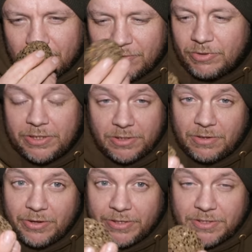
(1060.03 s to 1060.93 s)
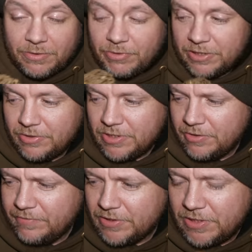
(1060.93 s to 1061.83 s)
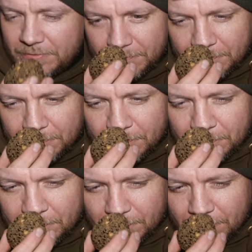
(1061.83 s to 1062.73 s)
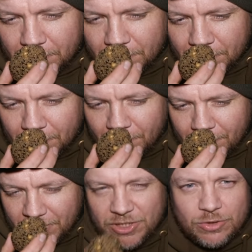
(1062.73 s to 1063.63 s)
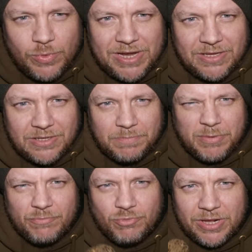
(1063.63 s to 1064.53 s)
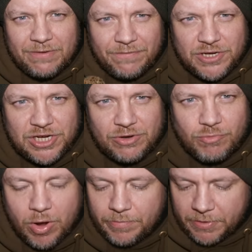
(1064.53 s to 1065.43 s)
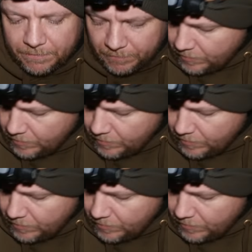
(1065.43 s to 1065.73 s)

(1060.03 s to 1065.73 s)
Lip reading: really do like this. I really do. It's kind of a sweet but really fishy aroma.